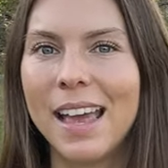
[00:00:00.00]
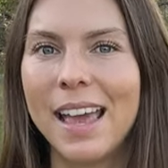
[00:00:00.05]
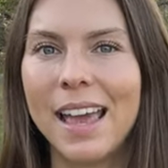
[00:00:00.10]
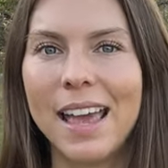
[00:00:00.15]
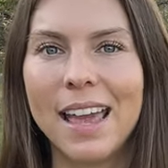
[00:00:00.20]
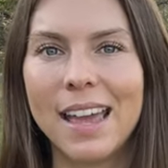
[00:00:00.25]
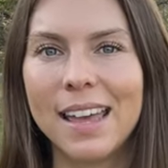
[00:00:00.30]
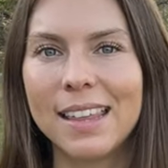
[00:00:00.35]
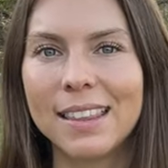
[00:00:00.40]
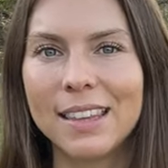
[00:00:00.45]

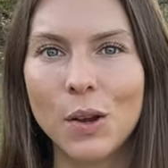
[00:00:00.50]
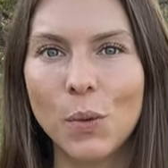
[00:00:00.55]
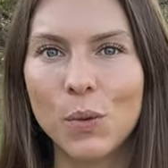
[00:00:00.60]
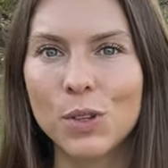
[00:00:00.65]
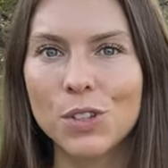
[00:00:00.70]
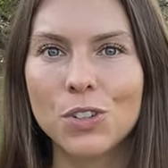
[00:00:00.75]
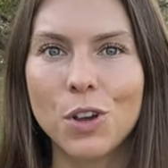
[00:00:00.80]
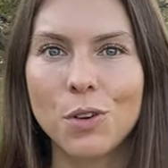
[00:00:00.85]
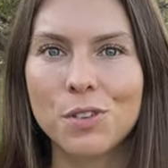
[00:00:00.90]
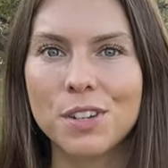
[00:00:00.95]
and there
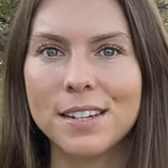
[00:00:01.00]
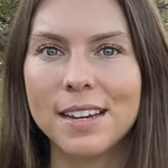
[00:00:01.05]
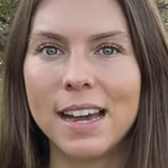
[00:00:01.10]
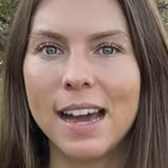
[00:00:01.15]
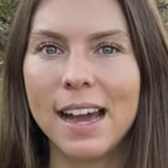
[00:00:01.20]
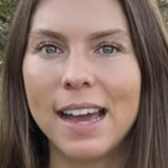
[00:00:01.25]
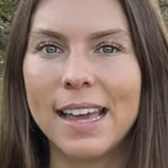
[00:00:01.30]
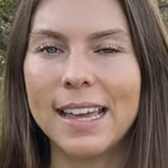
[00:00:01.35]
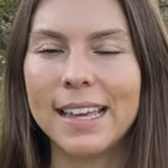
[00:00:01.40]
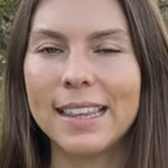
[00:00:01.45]
was no
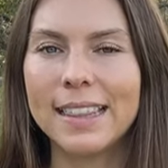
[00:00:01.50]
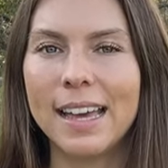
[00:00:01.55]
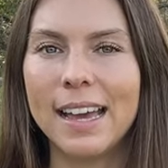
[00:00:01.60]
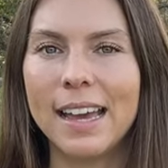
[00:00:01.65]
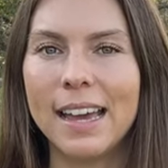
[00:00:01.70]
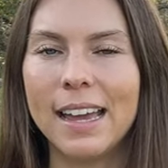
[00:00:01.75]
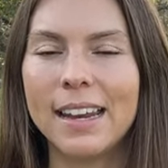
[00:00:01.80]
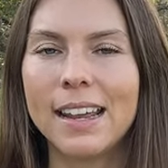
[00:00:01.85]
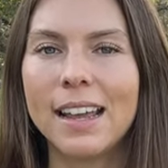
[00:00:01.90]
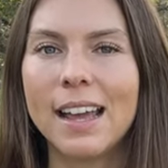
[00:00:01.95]
denying
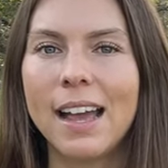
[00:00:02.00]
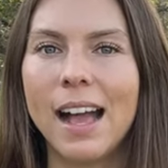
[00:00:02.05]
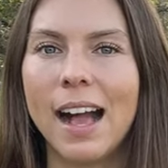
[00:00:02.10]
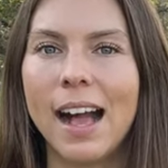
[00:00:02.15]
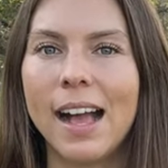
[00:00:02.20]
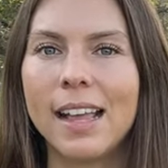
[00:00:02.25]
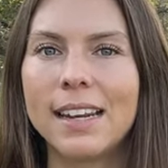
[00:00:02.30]
that I